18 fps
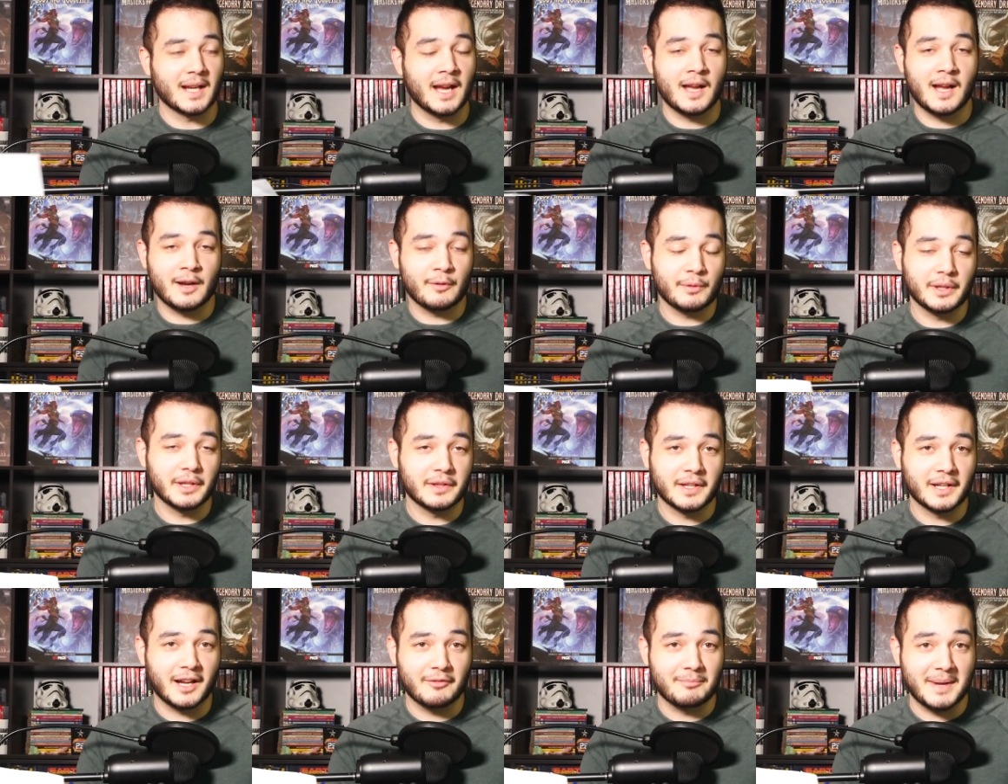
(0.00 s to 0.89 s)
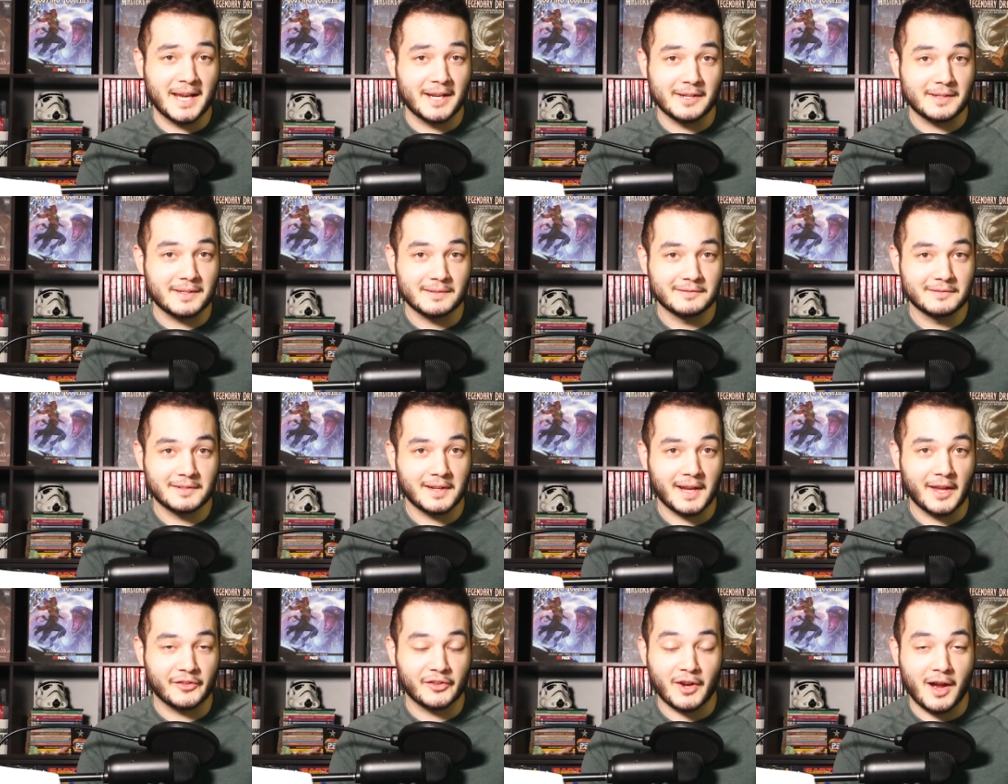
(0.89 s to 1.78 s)
I, I really think I've made it
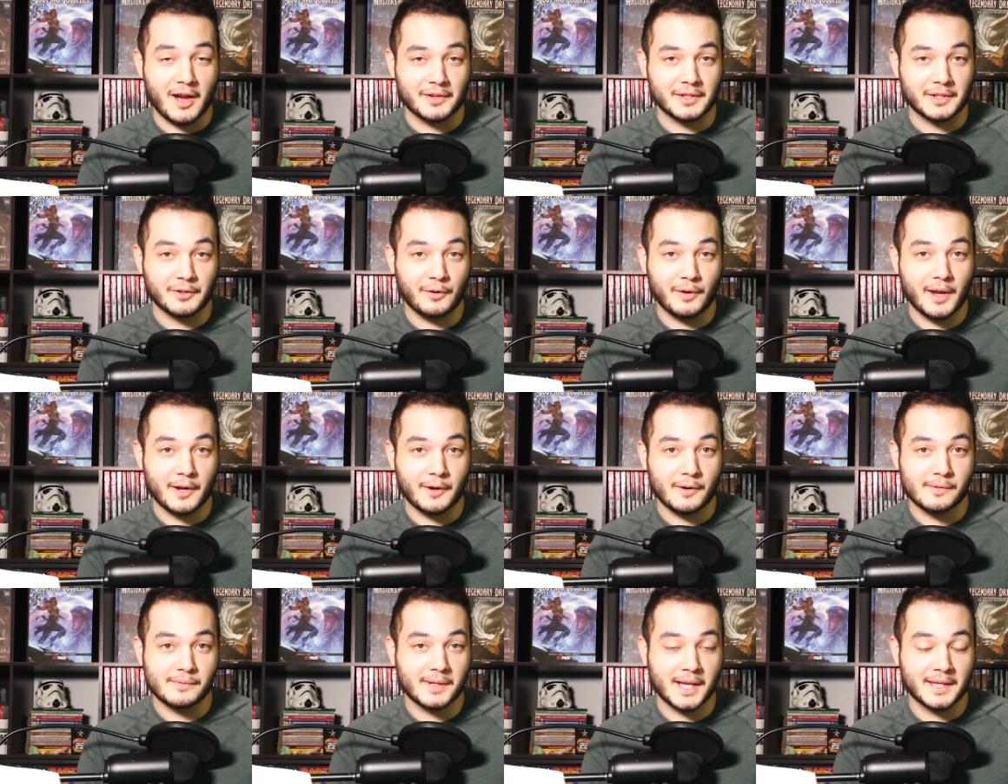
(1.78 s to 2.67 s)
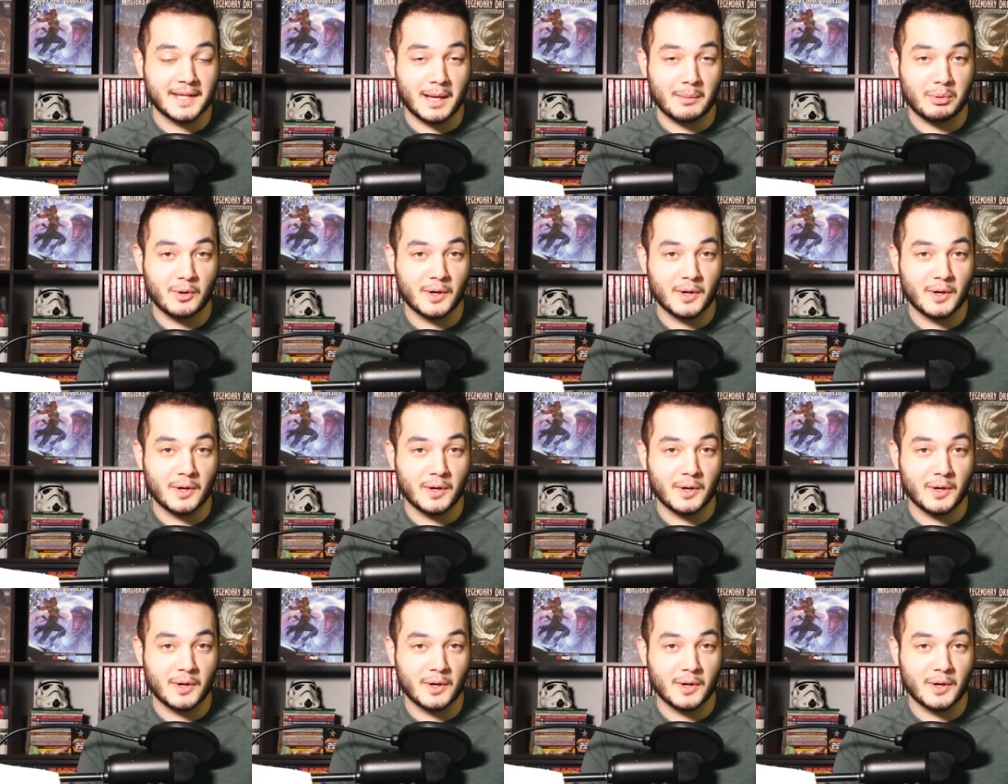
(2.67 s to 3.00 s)
as a content creator at that